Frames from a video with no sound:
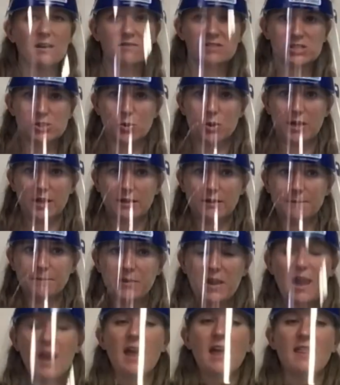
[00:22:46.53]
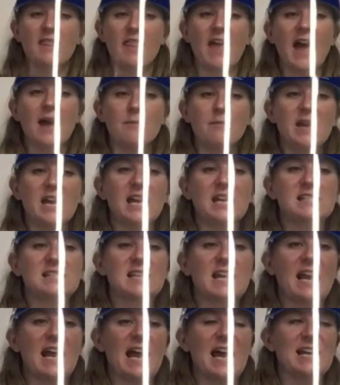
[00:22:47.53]
of soil. That means
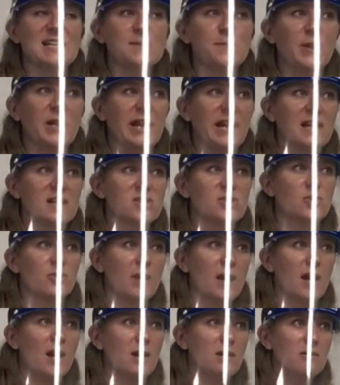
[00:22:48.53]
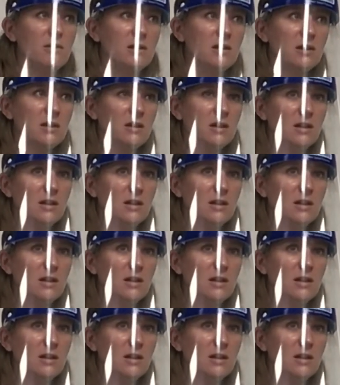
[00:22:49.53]
that as plants grow,